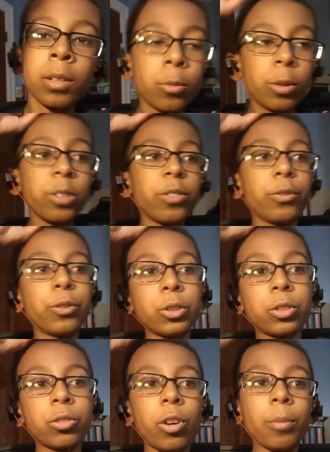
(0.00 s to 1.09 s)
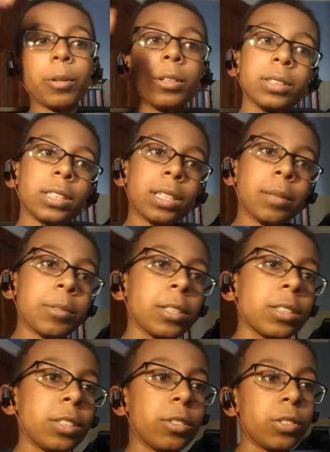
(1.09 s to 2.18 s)
One of the first Chromebooks, the Samsung
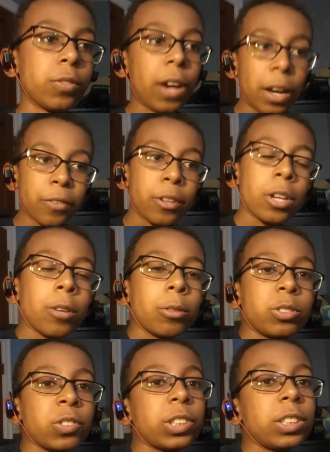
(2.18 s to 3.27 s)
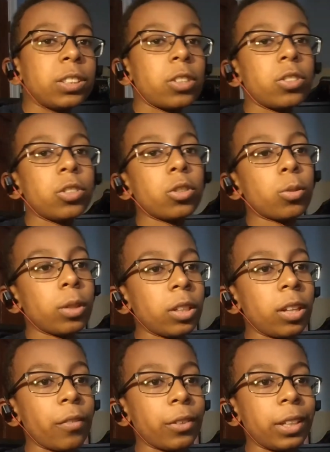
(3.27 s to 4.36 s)
Series 5, was released in June
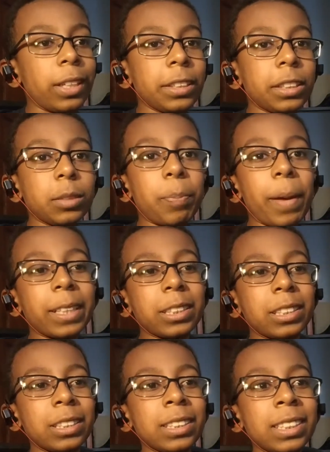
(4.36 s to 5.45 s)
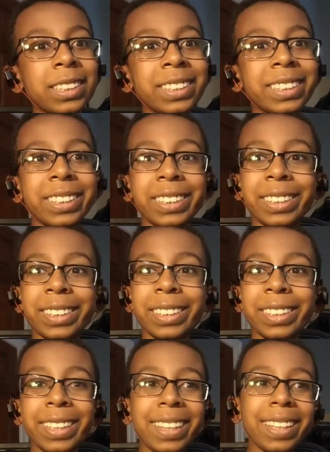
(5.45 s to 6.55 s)
2011, and its specs
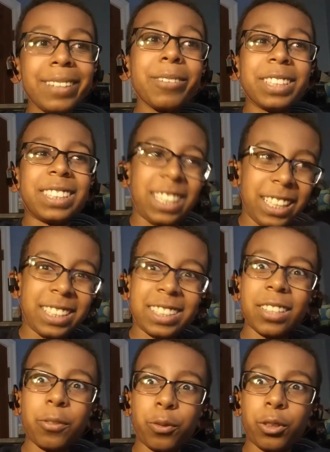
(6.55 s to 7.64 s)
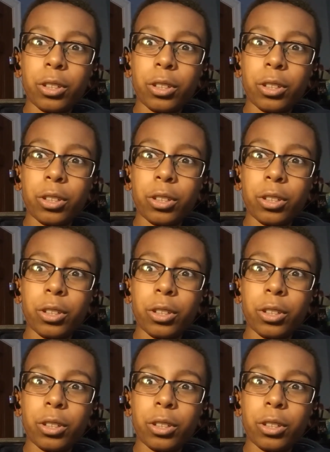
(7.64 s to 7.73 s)
were decent for a